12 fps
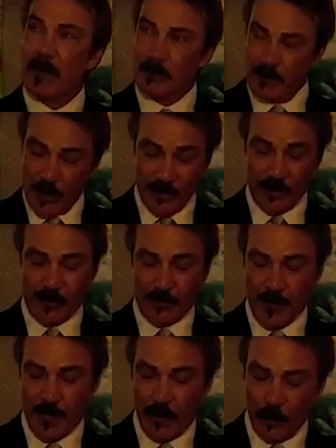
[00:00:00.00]
my
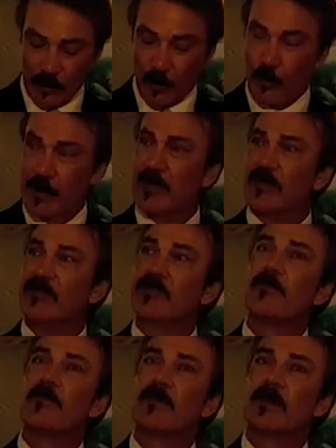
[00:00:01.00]
mother, Olga
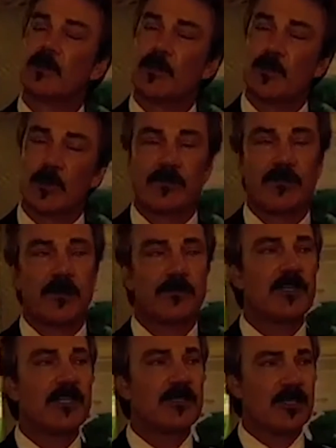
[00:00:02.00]
Rivas, who endured
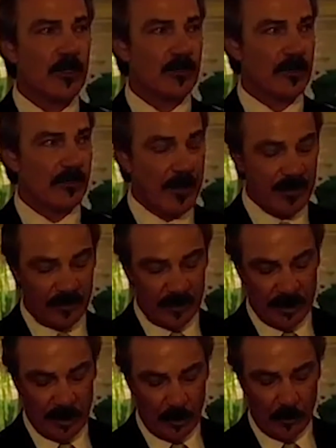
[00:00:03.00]
15 years of
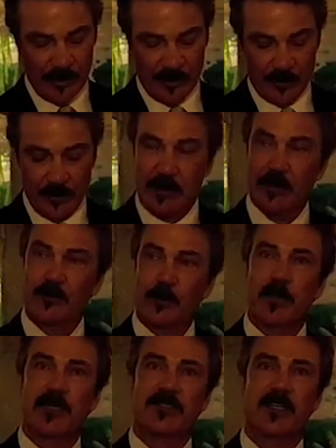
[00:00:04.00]
domestic terrorism that
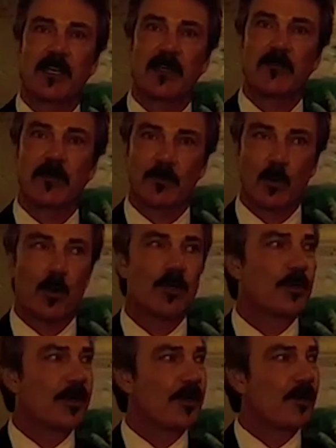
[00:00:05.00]
took place in a level of
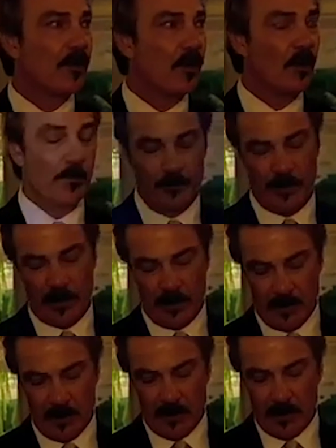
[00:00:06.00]
torture in her home,
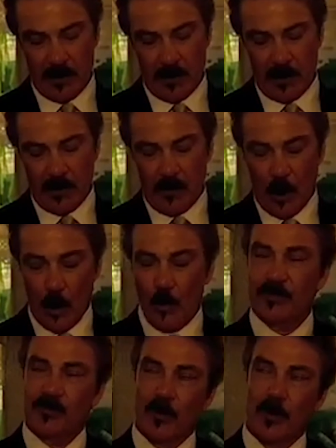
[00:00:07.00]

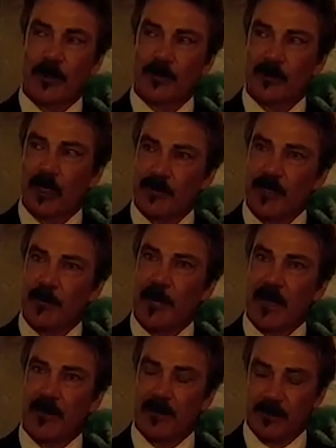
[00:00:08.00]
always throwing herself in the
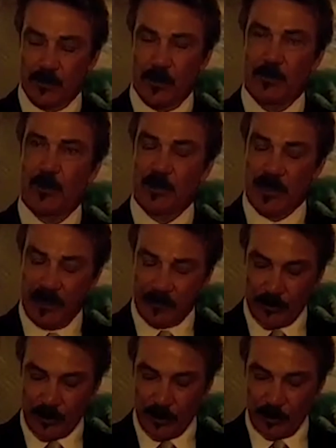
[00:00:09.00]
path of the storm to
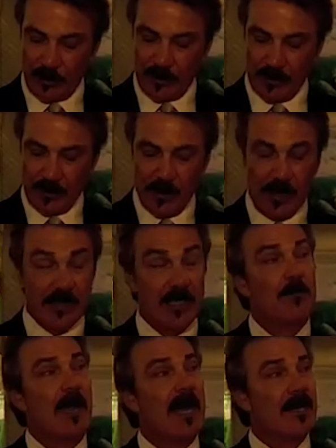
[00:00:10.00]
protect her children,
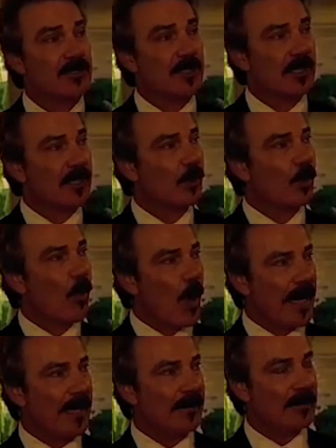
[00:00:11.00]
and yet managing in her
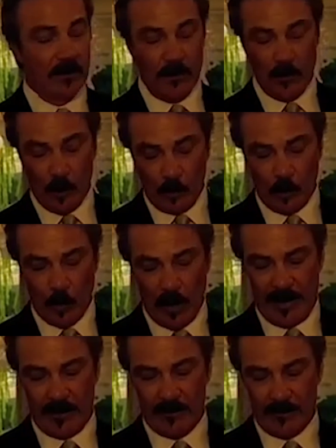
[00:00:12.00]
quiet, noble
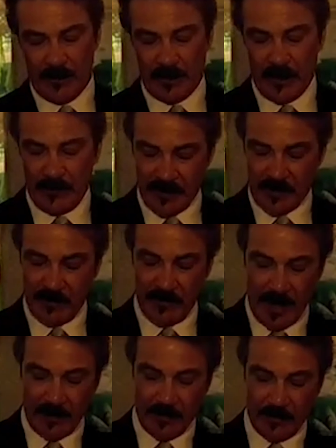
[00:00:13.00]
way to give us
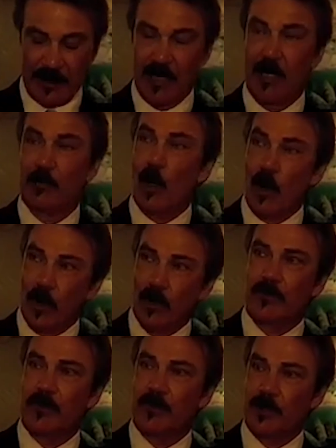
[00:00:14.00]
the values that helped
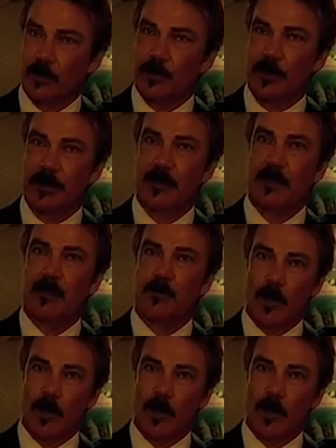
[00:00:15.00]
all of her children